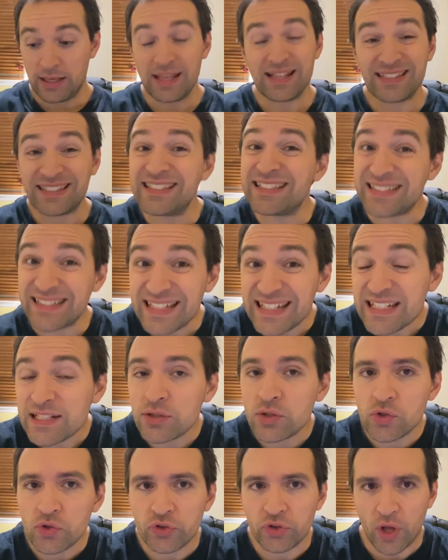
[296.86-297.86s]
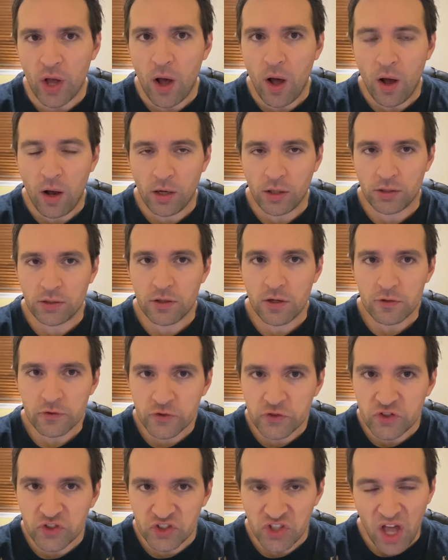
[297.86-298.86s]
steals our
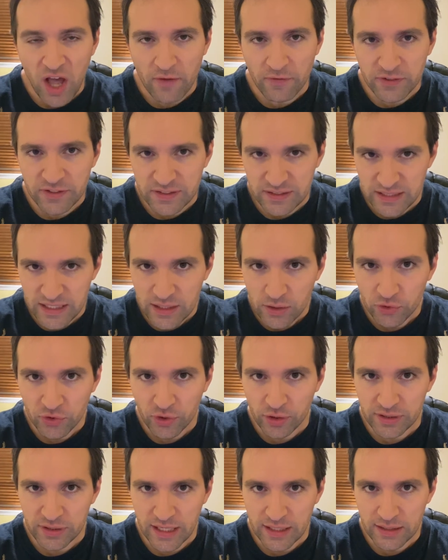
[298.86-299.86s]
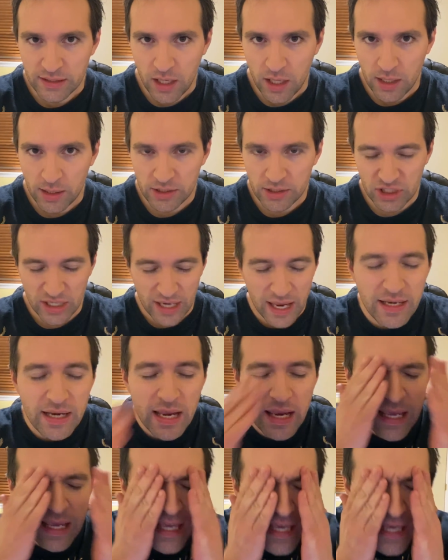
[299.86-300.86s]
stuff, steals our technology.
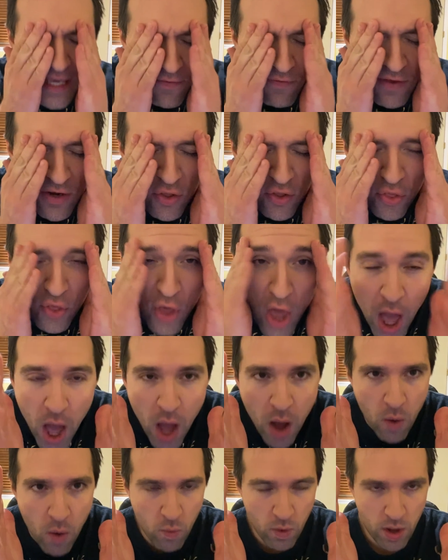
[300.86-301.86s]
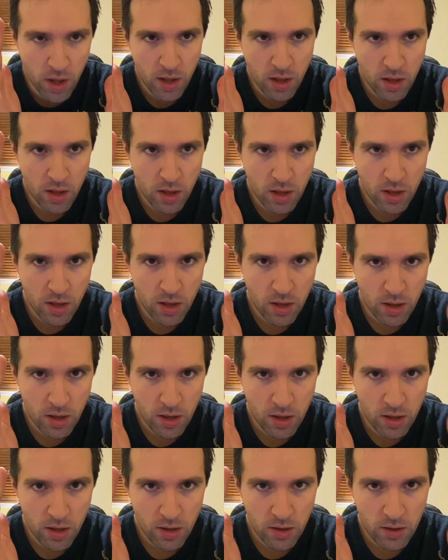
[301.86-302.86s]
And even though
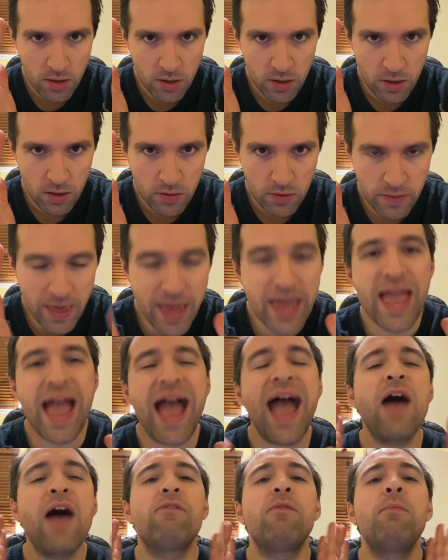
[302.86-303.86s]
they have